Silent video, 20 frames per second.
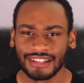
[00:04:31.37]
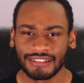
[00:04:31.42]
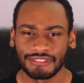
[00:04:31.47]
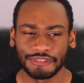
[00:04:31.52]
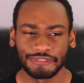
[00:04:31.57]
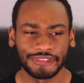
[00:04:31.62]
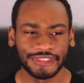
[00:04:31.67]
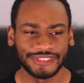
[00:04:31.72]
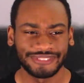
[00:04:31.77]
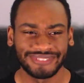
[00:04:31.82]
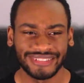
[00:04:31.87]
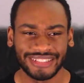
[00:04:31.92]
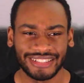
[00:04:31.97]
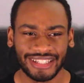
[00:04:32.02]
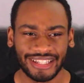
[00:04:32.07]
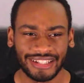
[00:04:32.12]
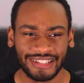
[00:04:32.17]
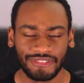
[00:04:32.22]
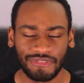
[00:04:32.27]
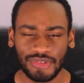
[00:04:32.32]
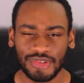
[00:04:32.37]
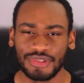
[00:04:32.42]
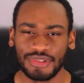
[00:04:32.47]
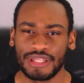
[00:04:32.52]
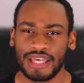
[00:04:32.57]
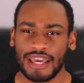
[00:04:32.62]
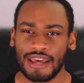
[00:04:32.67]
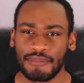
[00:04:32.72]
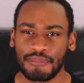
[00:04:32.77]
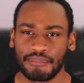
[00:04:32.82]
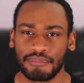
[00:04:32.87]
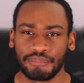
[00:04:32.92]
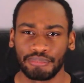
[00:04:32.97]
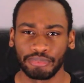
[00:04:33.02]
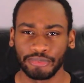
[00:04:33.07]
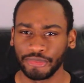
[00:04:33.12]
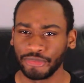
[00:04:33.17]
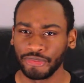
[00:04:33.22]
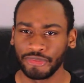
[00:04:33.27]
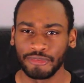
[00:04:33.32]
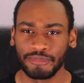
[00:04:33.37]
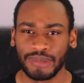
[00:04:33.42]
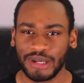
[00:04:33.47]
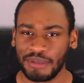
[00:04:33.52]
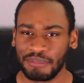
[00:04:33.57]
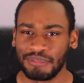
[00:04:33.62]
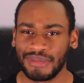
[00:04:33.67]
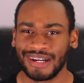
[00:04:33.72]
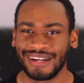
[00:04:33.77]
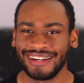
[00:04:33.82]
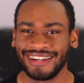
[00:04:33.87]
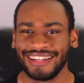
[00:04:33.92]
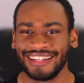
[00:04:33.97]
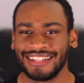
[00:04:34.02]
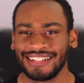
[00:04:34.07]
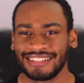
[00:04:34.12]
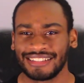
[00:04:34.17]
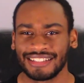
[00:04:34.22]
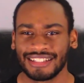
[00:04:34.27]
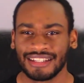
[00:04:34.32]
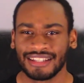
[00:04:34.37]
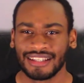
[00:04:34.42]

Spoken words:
There wasn't really anyone that blew my mind.